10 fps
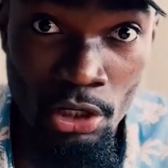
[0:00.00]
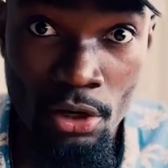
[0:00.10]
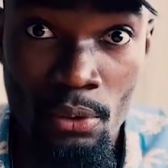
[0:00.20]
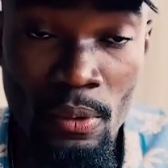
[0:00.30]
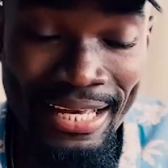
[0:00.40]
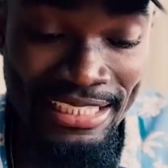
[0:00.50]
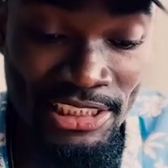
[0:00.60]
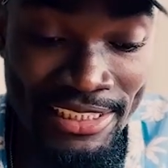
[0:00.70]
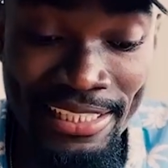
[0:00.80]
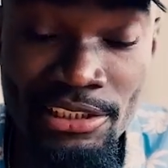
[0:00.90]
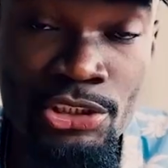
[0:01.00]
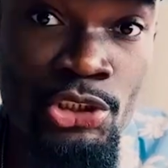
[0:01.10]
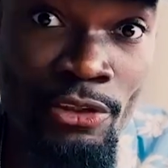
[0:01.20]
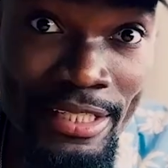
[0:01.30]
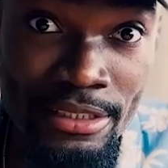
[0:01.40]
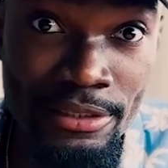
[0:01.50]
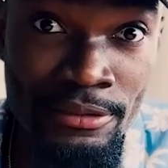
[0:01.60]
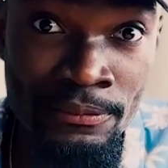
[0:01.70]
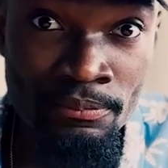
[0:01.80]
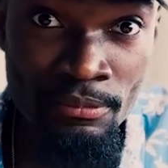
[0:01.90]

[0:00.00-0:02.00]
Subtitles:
Now, exchange traded,